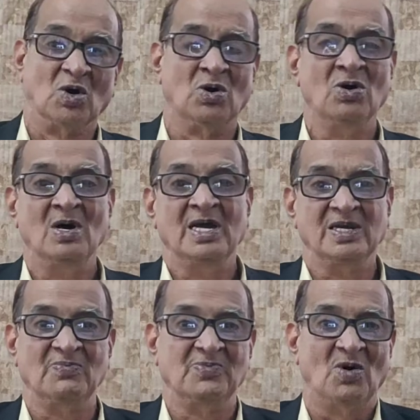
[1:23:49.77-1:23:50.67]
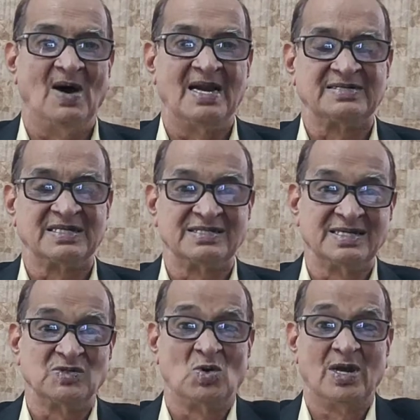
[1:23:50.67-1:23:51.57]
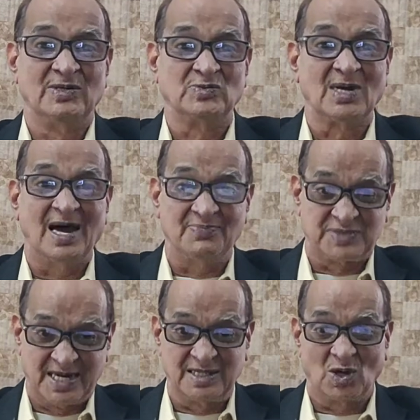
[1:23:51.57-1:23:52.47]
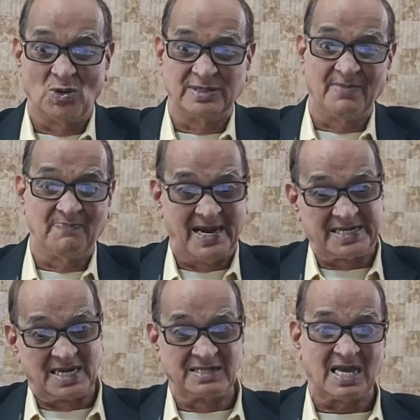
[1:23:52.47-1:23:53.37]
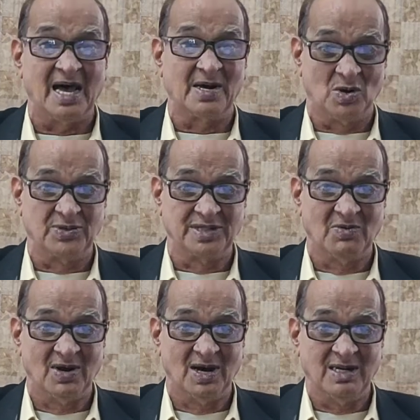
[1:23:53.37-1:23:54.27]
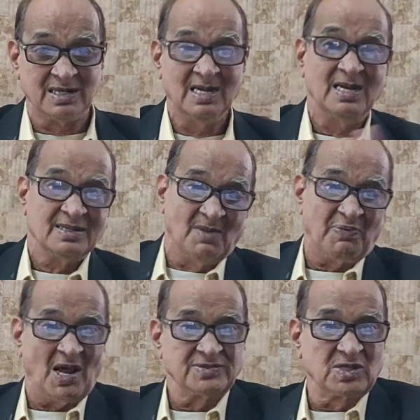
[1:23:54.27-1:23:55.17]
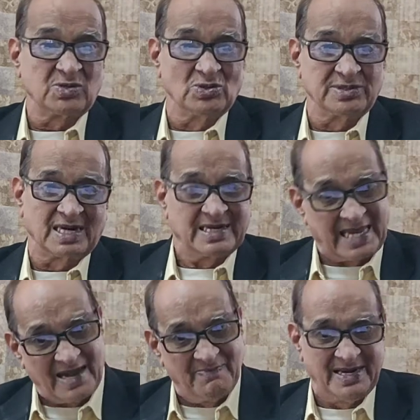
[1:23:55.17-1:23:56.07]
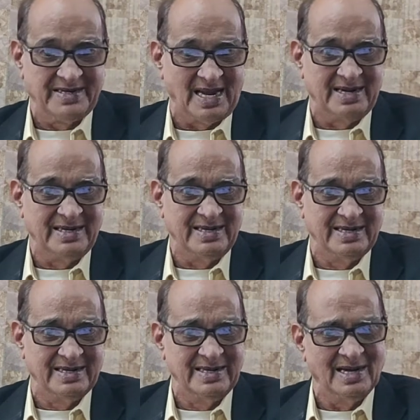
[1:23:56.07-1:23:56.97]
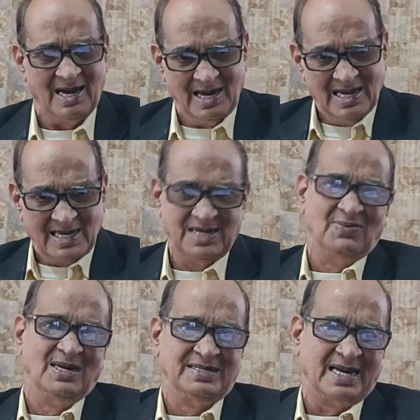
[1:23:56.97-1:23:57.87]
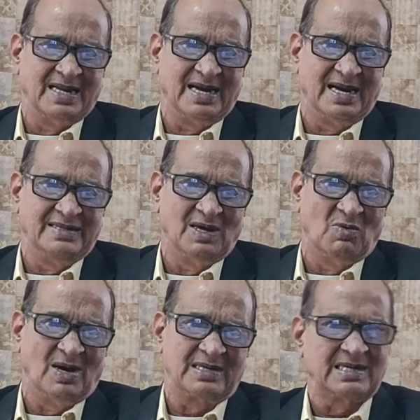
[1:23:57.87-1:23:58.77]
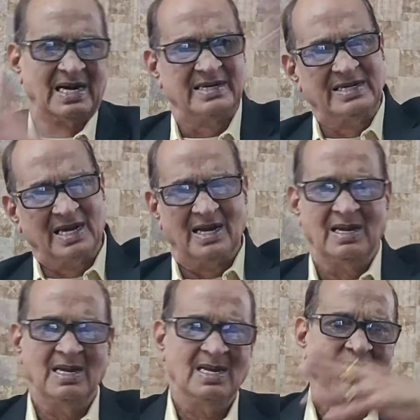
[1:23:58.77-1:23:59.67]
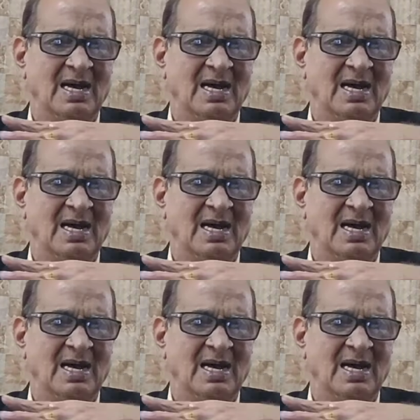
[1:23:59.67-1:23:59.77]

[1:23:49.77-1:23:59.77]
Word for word: So, if Novartis is going to have 3,000 patents around the world, the prosecution can be done in India. He will generate the work and uh,